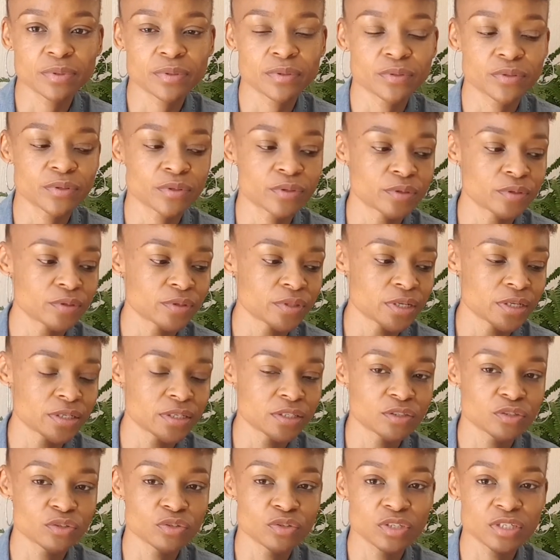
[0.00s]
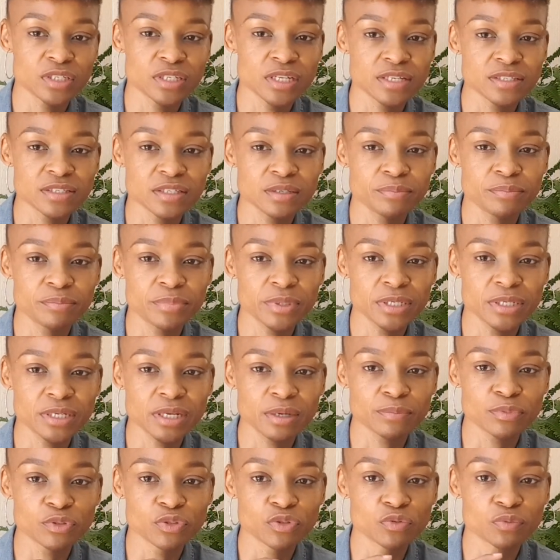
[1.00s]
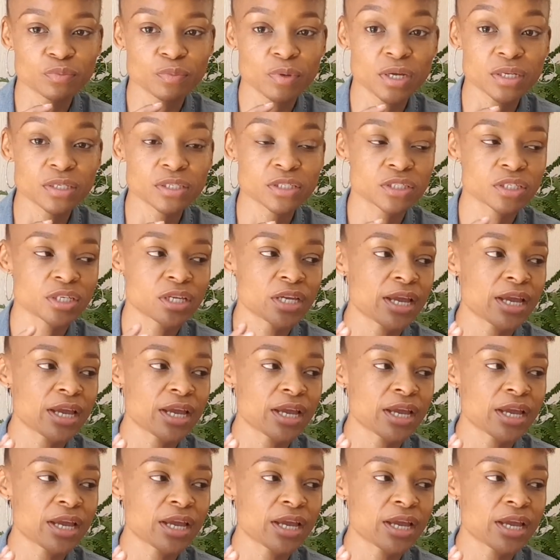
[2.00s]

You know, it doesn't build up too much.